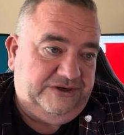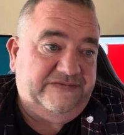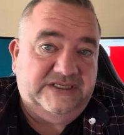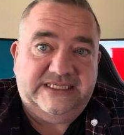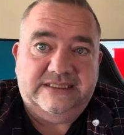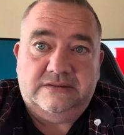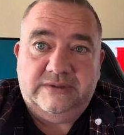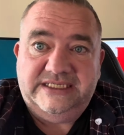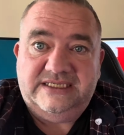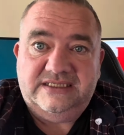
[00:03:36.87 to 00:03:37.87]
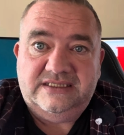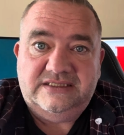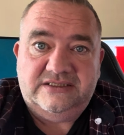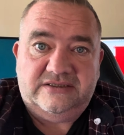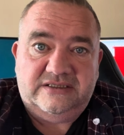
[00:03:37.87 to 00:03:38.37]
every single week.
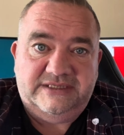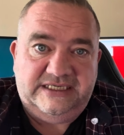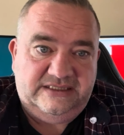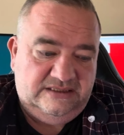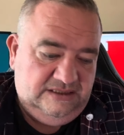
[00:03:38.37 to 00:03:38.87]
Do you know what I mean?